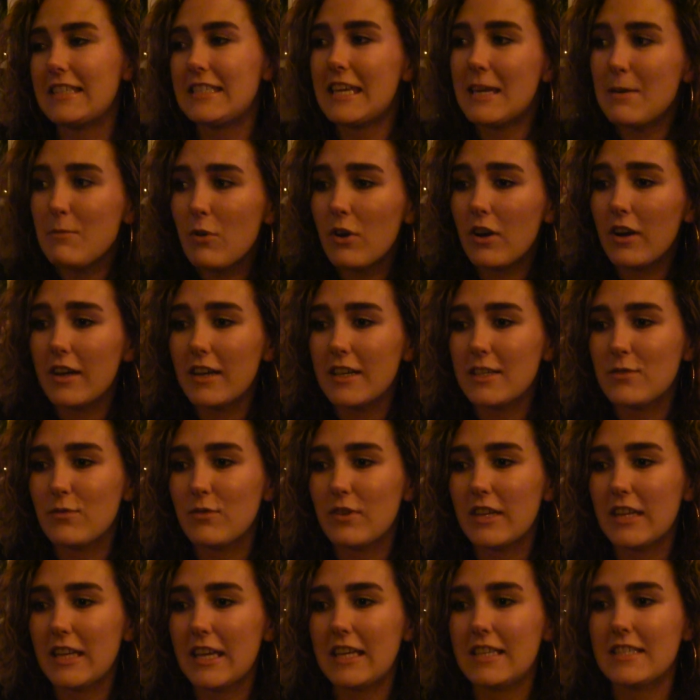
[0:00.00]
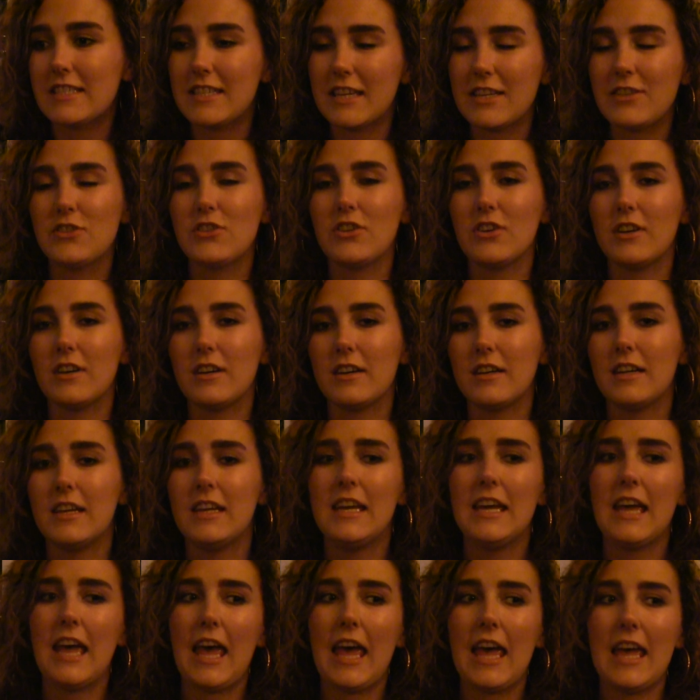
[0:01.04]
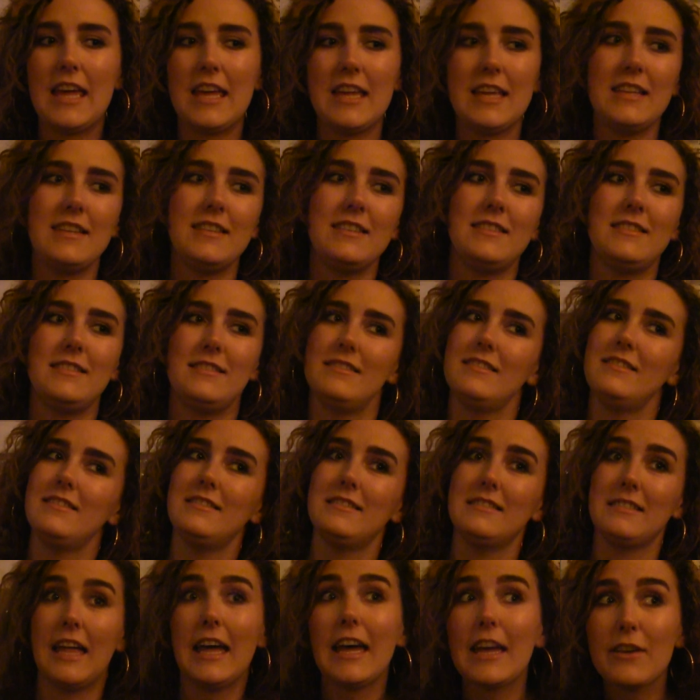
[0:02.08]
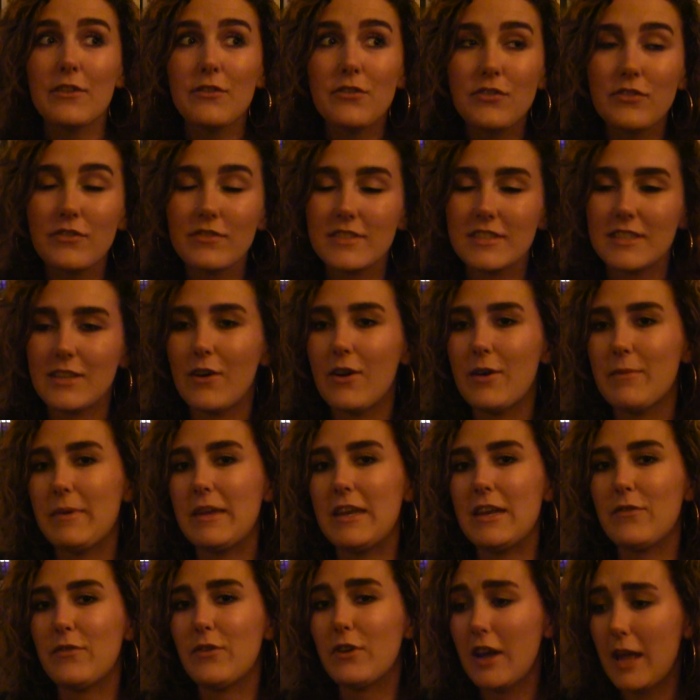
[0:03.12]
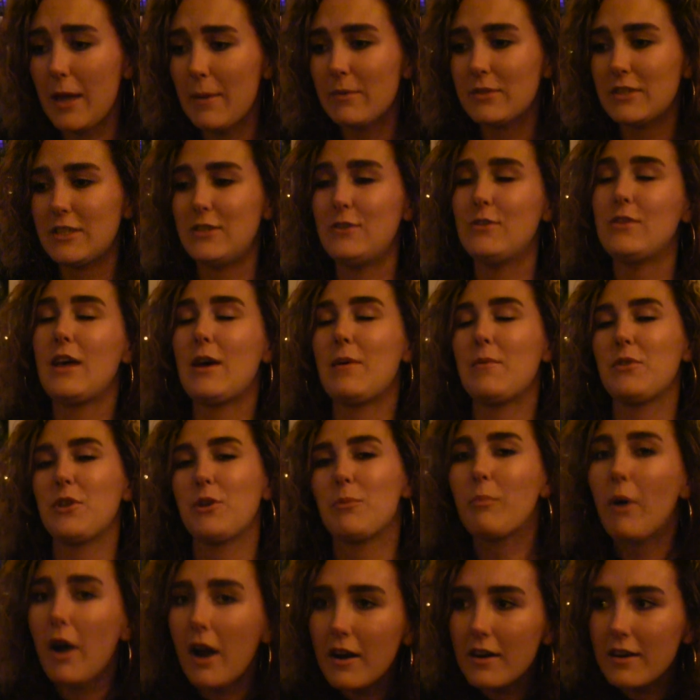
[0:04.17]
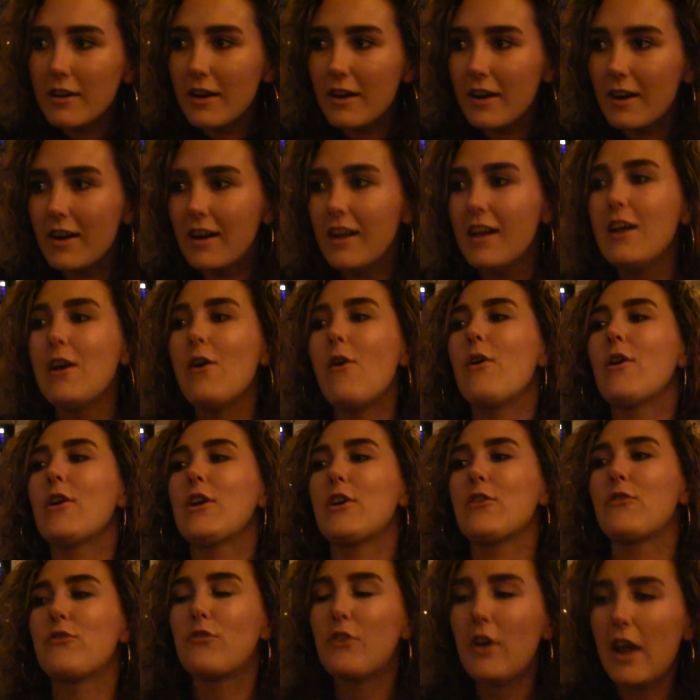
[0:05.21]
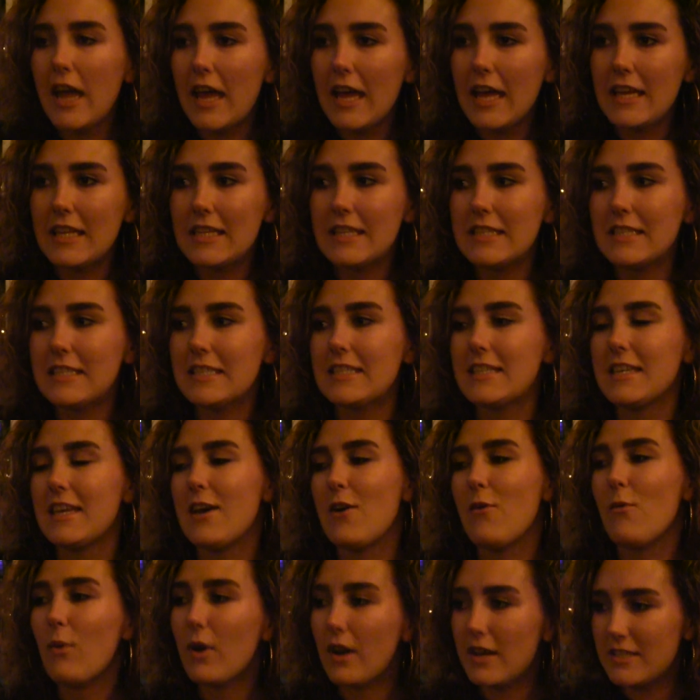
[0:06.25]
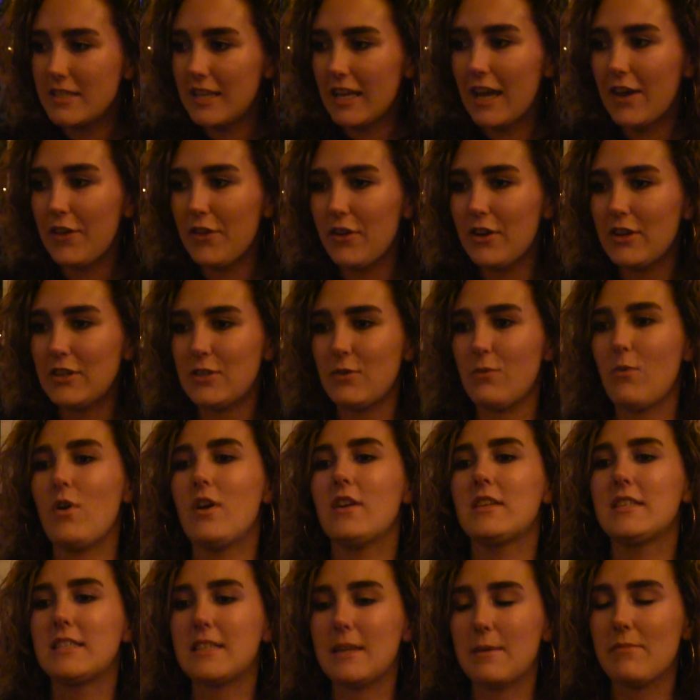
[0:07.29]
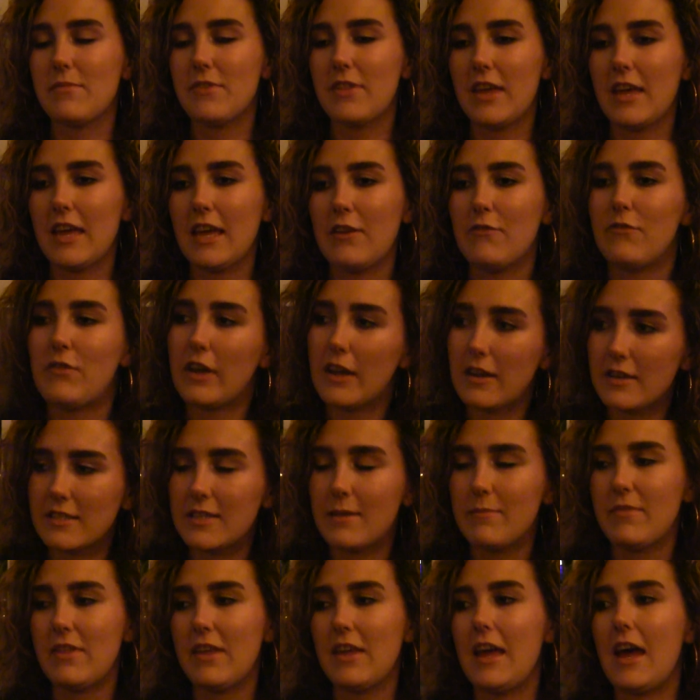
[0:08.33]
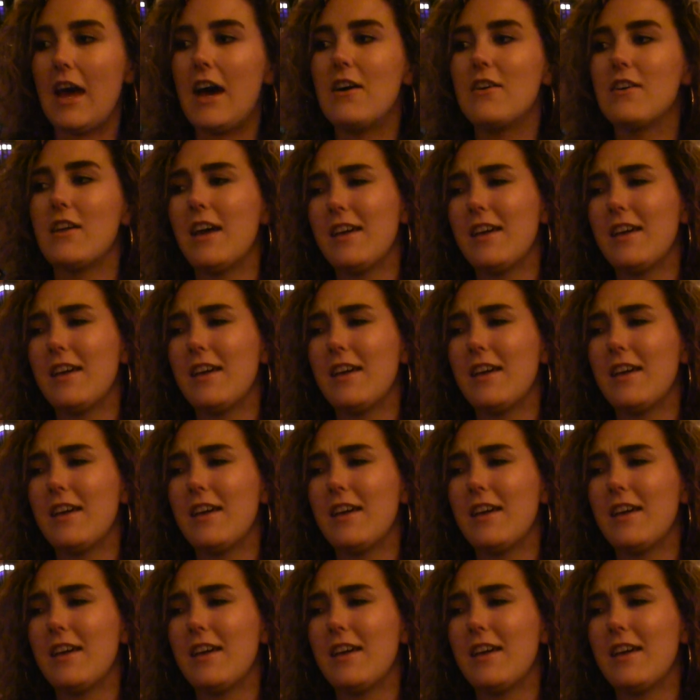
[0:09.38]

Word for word: Teamwork is really essential in life. So, I mean, if you're able to do that with your partner or your friends, work together towards something and figure something out,